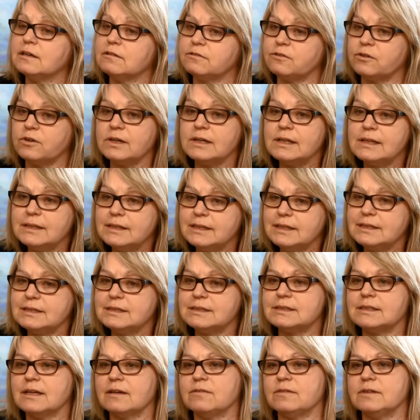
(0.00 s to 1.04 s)
for at
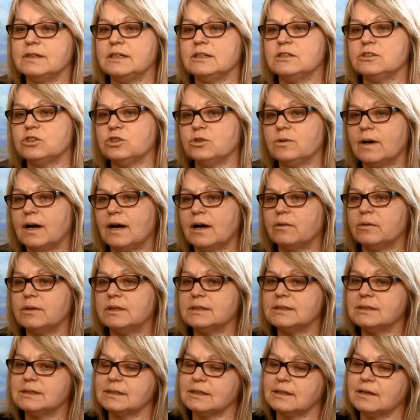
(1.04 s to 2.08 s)
least 72
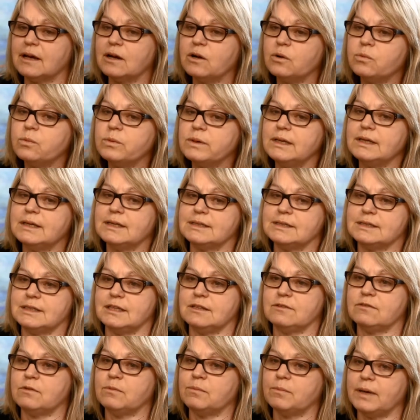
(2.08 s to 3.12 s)
hours. A week is
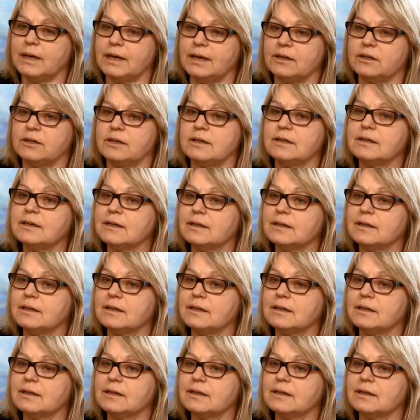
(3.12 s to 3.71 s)
even better.